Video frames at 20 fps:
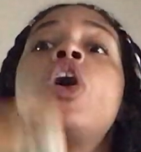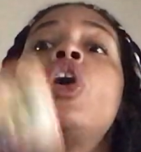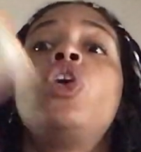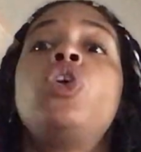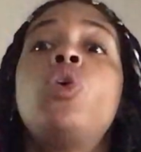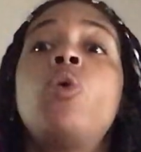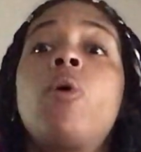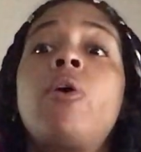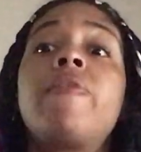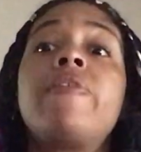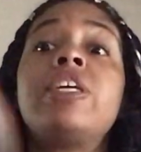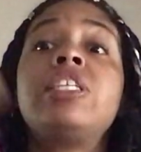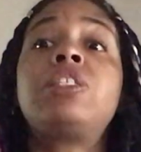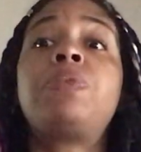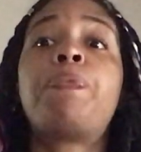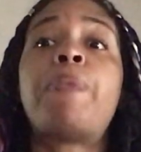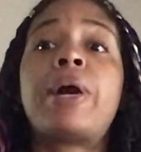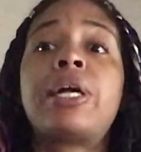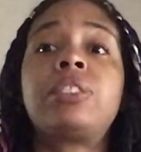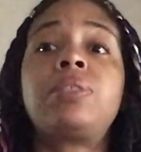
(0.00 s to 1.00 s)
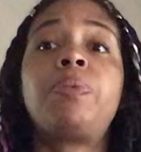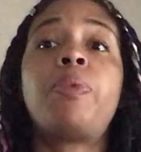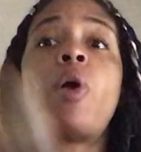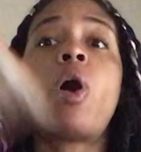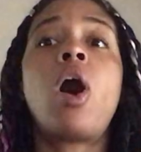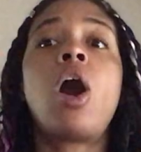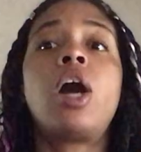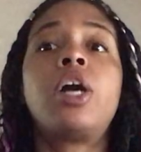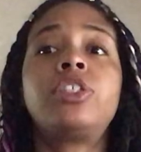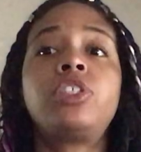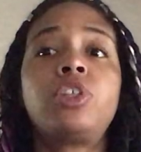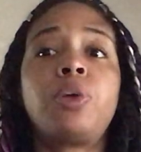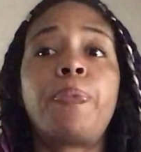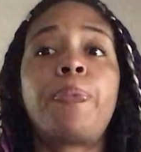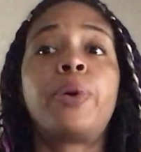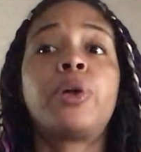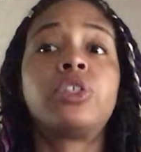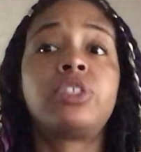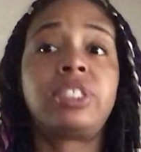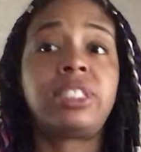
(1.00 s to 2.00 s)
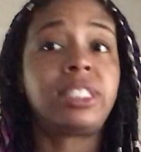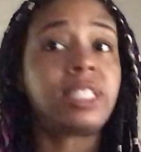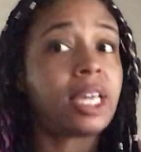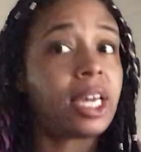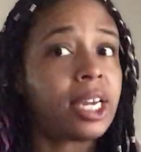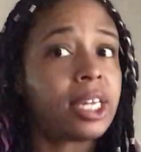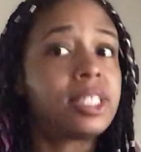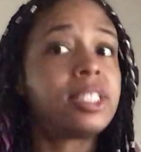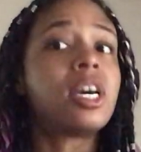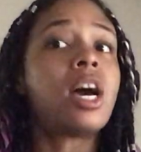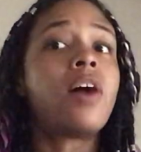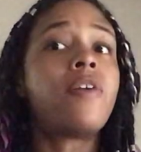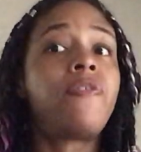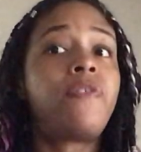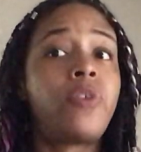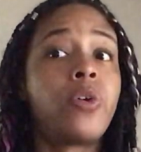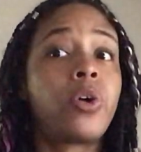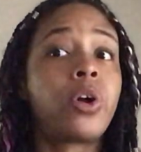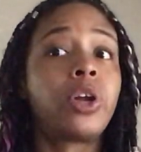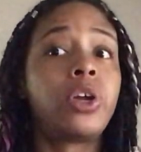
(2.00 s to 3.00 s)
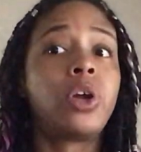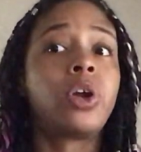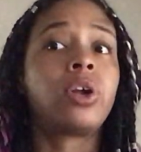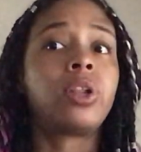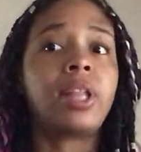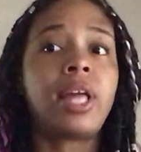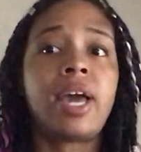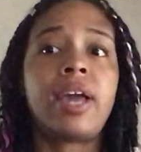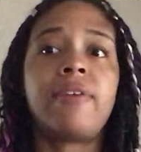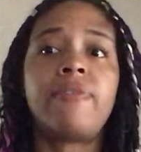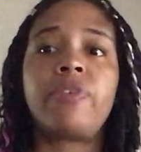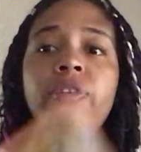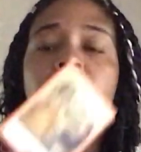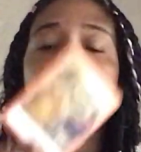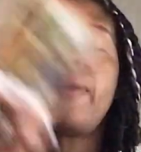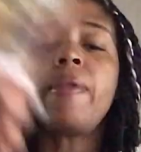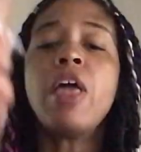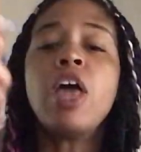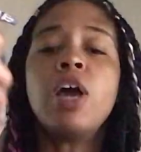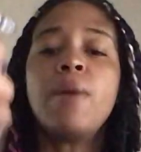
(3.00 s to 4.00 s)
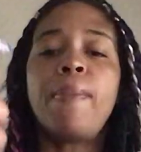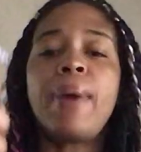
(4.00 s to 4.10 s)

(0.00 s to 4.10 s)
You are responsible 100% for your life, okay?